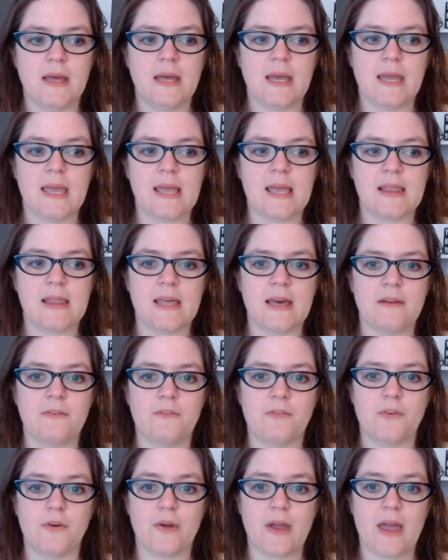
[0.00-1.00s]
And then
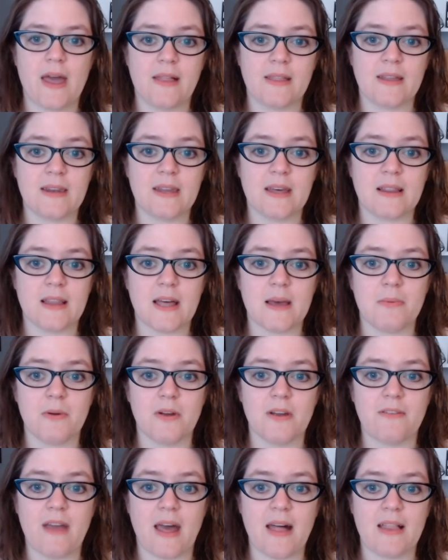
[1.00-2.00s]
for Allen at
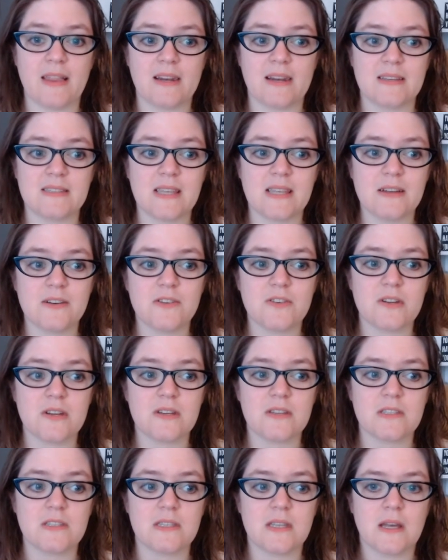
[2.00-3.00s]
Library of
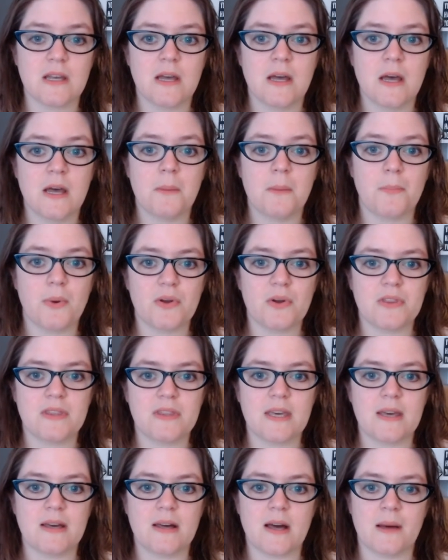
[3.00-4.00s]
Alexandria's
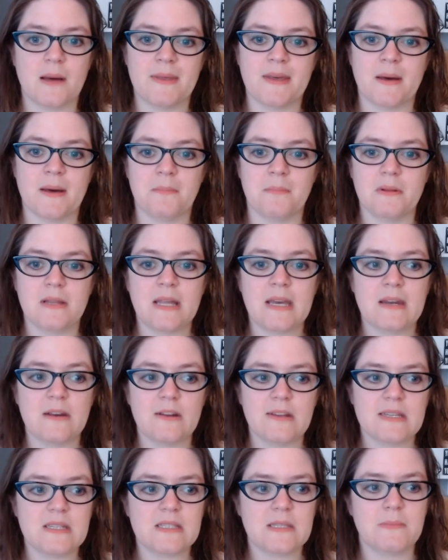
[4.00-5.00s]
birthday coming up later
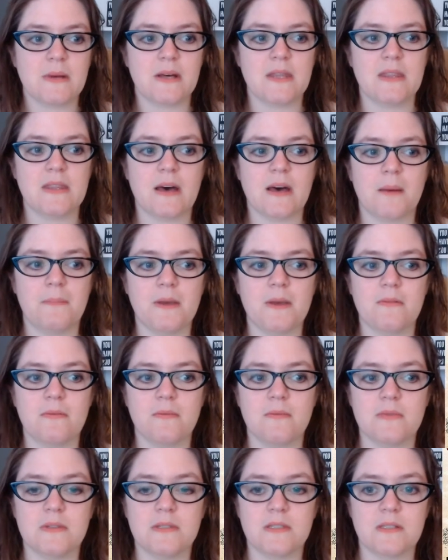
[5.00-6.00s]
this month, I'll be
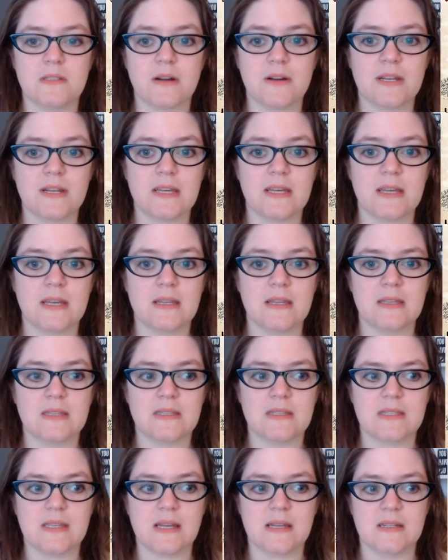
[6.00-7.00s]
starting
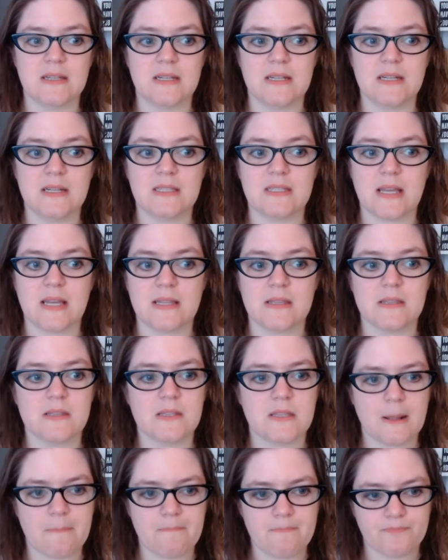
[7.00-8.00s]
Senlin
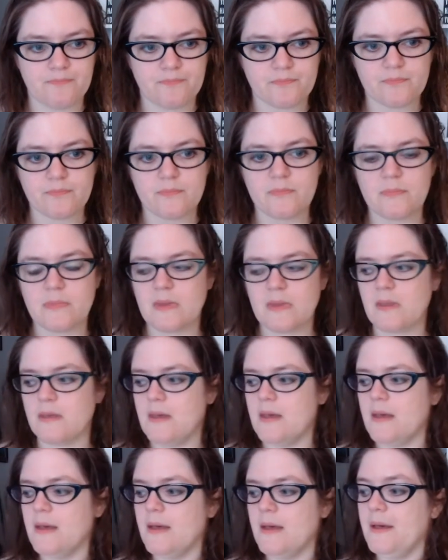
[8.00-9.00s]

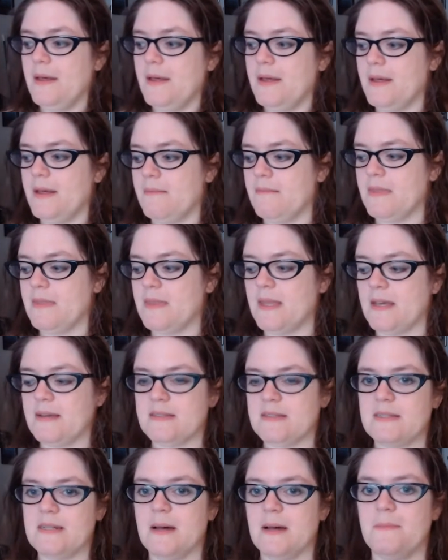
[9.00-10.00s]
Um,
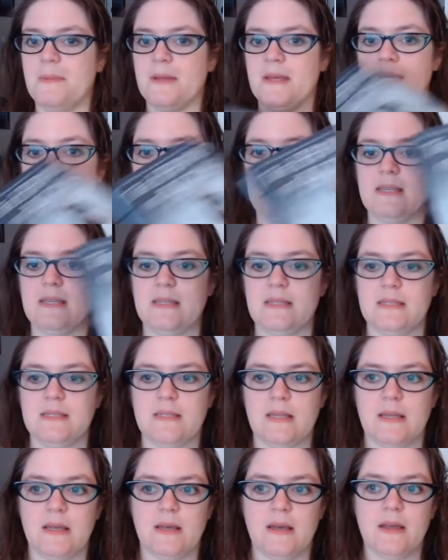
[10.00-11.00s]
next up
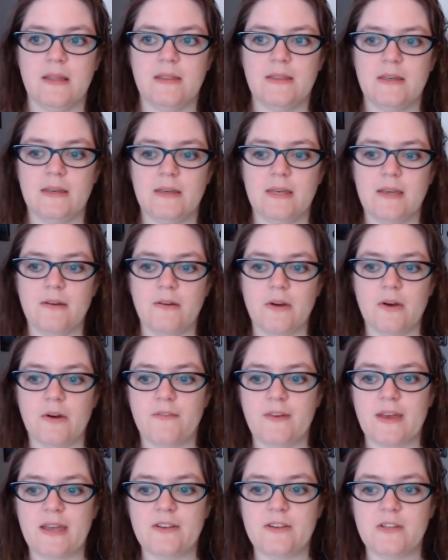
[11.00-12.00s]
is The Hero
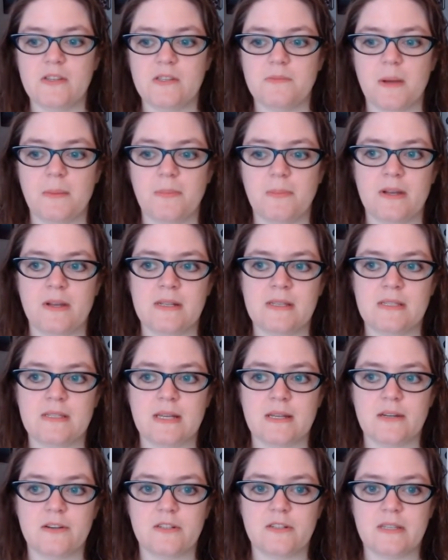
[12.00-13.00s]
of Ages by Brandon
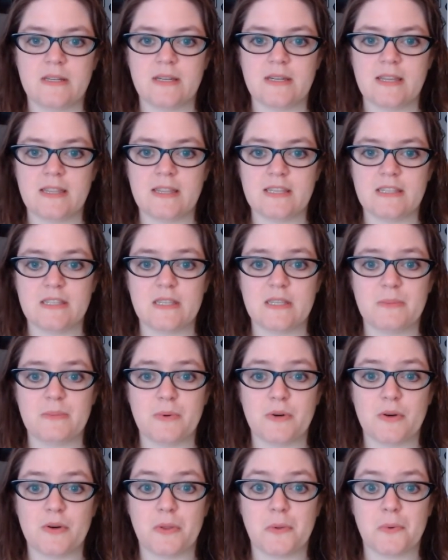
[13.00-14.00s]
Sanderson, and this is
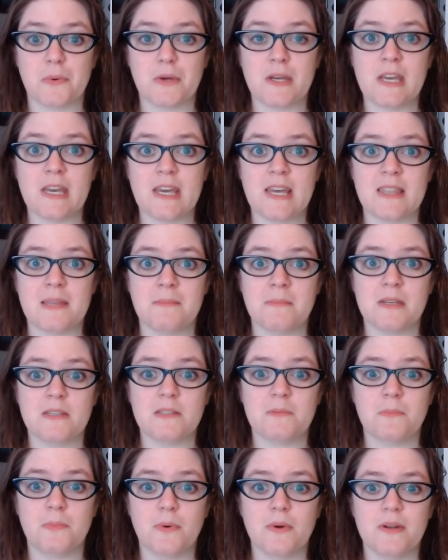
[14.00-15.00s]
book three in the
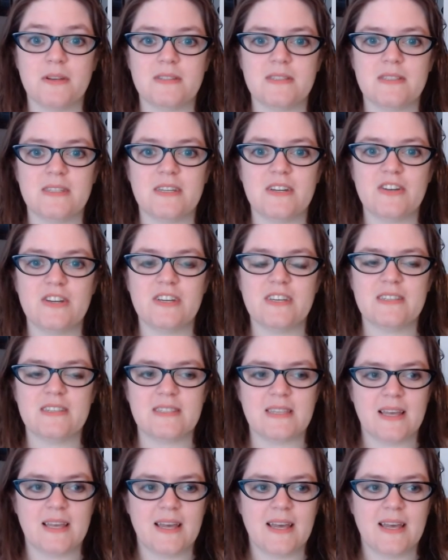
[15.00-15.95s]
Mistborn series